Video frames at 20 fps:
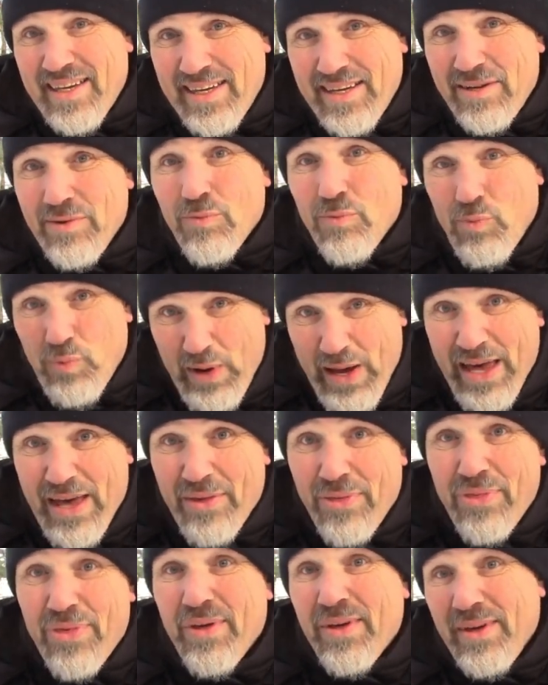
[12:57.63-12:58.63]

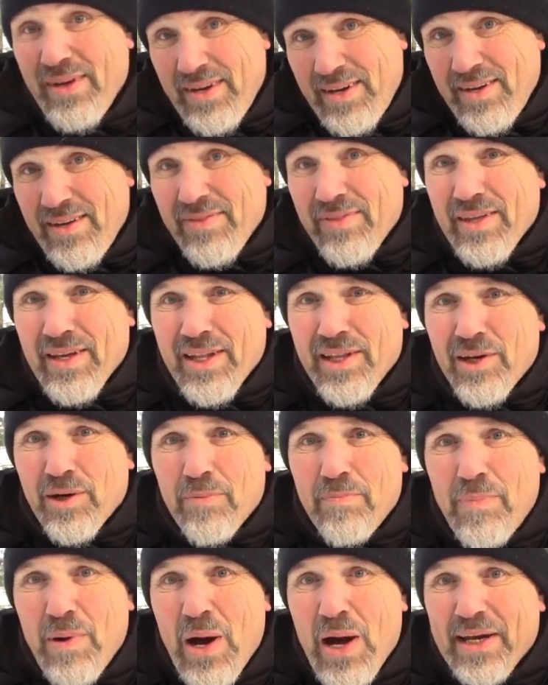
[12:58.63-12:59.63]
with the little
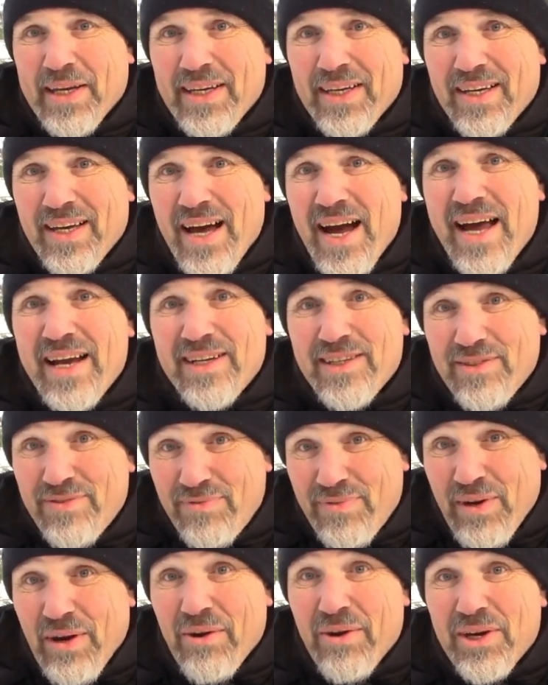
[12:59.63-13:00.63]
pocket guide is
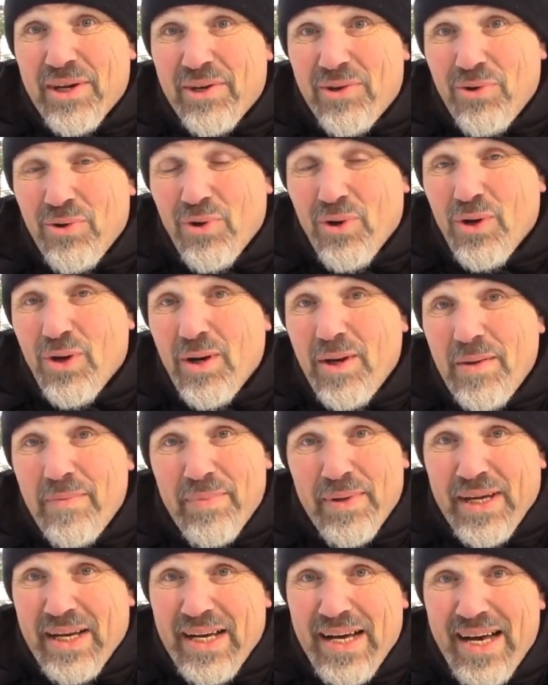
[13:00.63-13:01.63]
very cool,
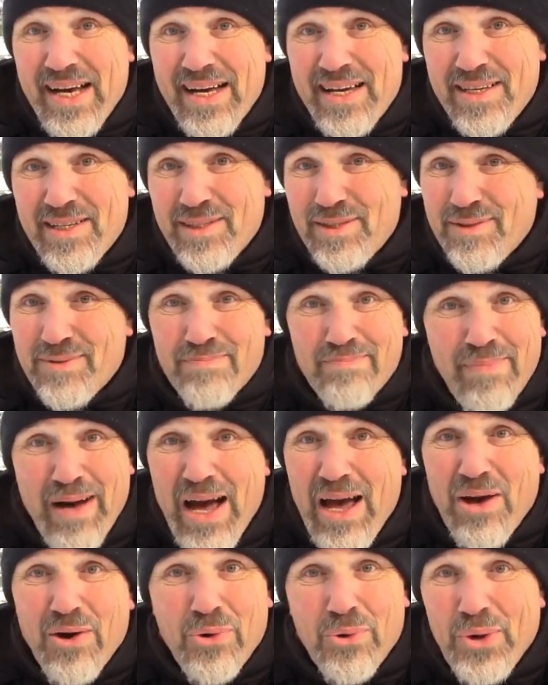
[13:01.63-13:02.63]
because
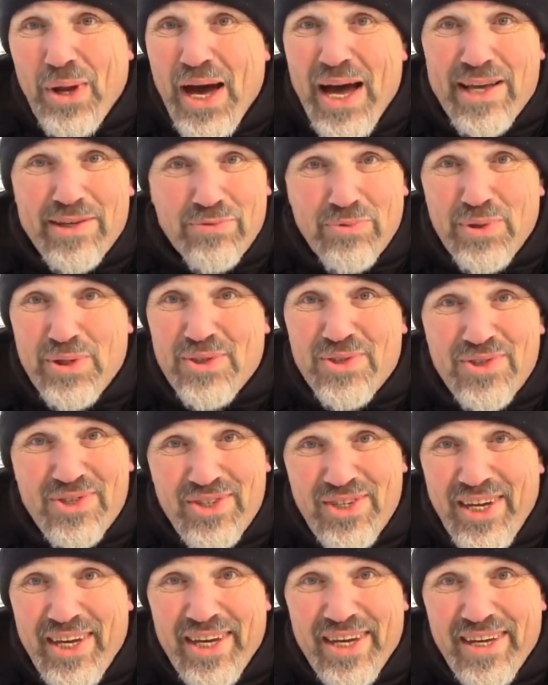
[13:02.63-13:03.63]
my old eyes wouldn't
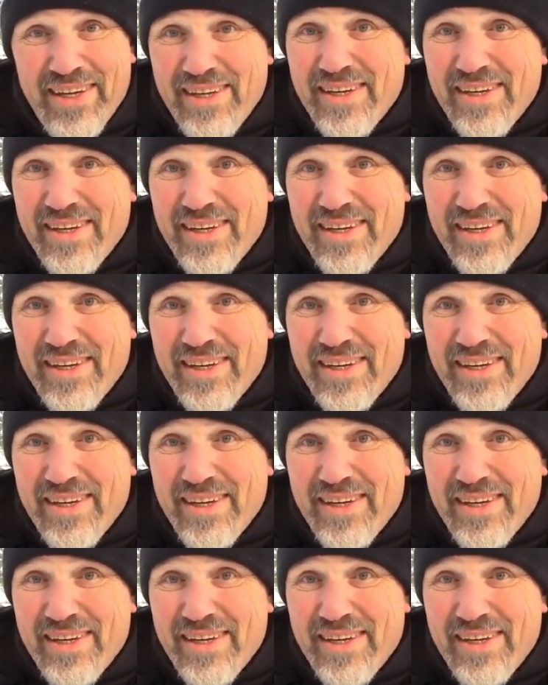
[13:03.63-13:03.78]
see it